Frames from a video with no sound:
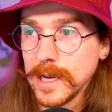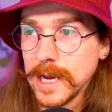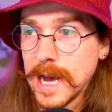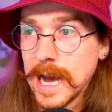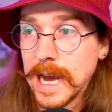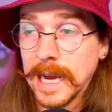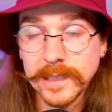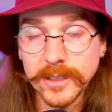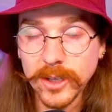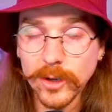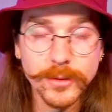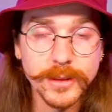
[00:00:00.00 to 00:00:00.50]

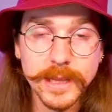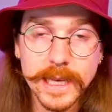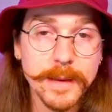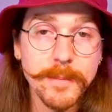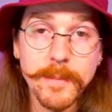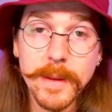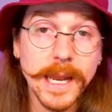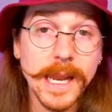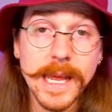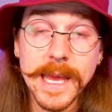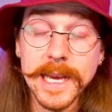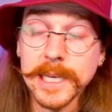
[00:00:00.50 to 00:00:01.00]
I don't think
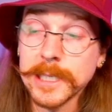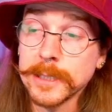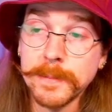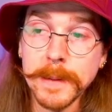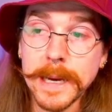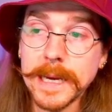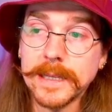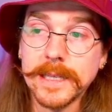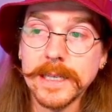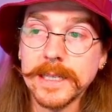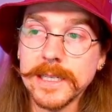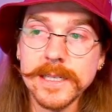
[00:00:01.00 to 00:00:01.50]
many
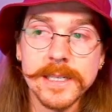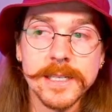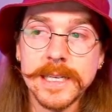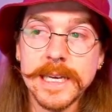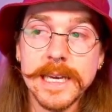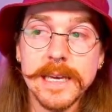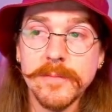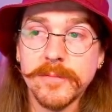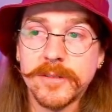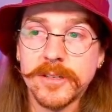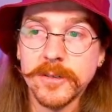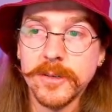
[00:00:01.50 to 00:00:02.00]
expected this
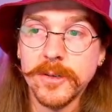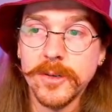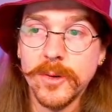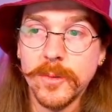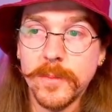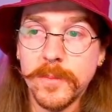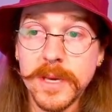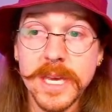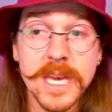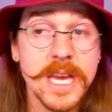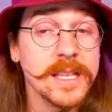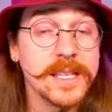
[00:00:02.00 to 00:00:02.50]
team to
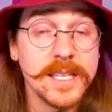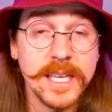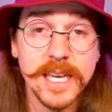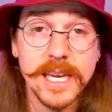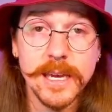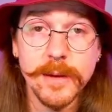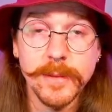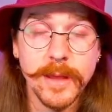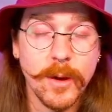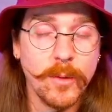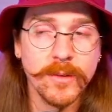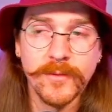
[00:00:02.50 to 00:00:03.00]
be a
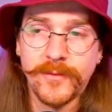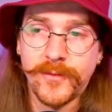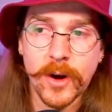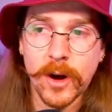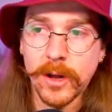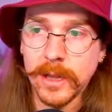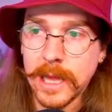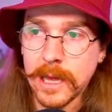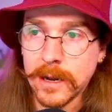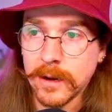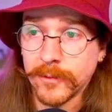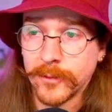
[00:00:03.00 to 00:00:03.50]
team that would
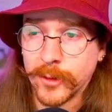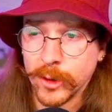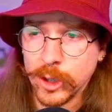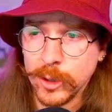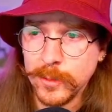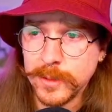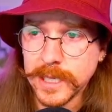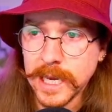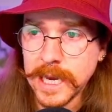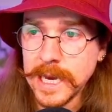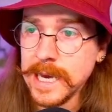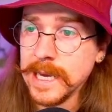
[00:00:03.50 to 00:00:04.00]
fall out of
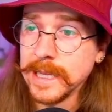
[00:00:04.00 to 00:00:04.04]
groups.